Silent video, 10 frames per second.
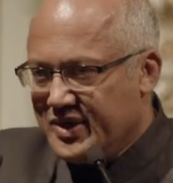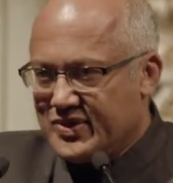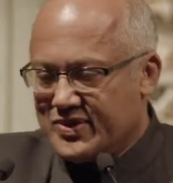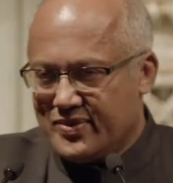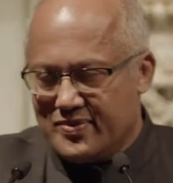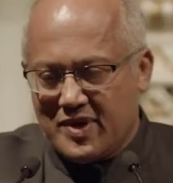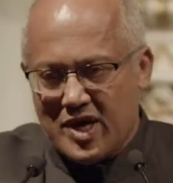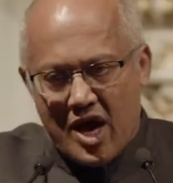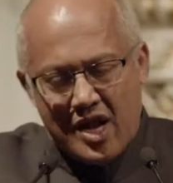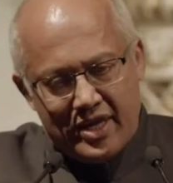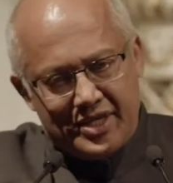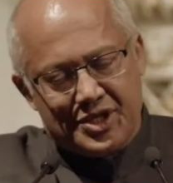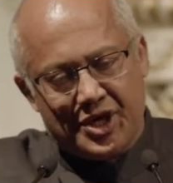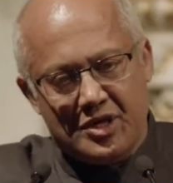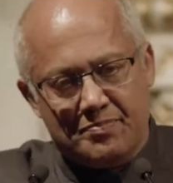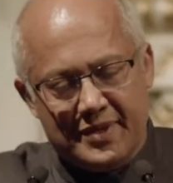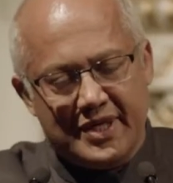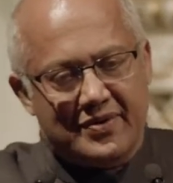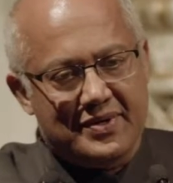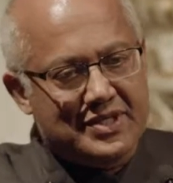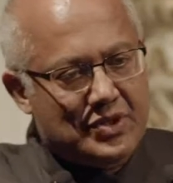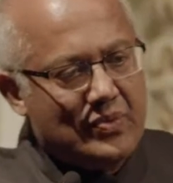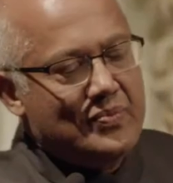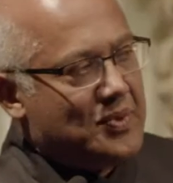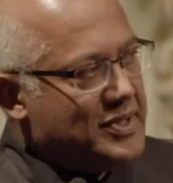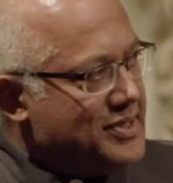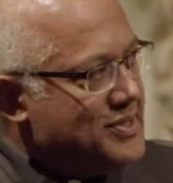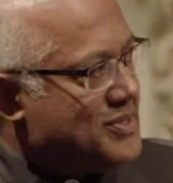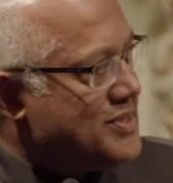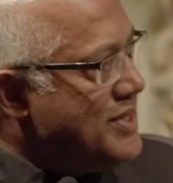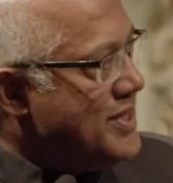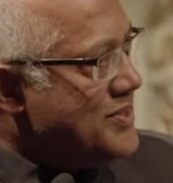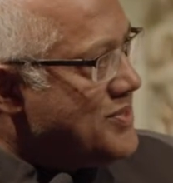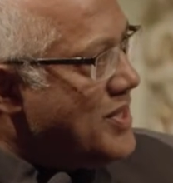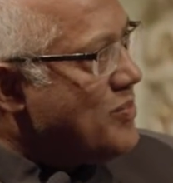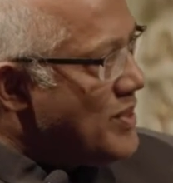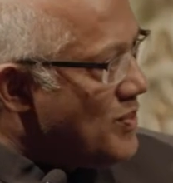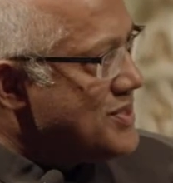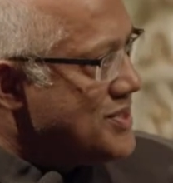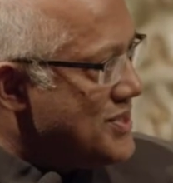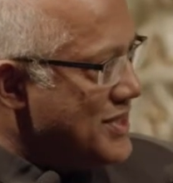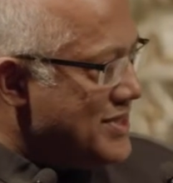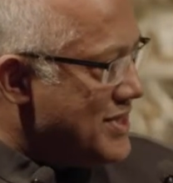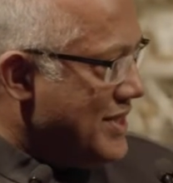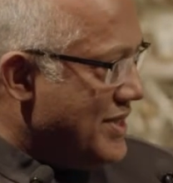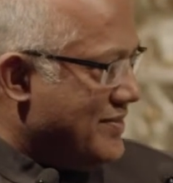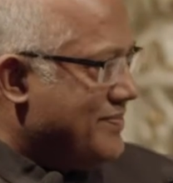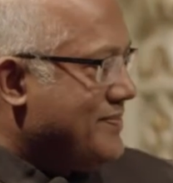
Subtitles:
So let's hear Peter in his own words say what he wants to say today.